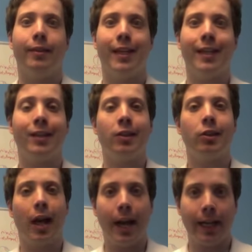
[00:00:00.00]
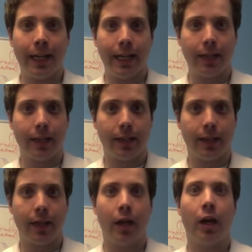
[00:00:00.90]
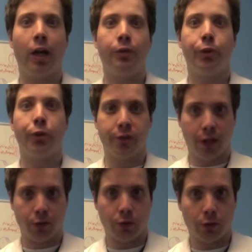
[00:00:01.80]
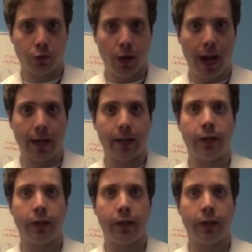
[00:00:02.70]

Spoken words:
the lining of your intestinal tract,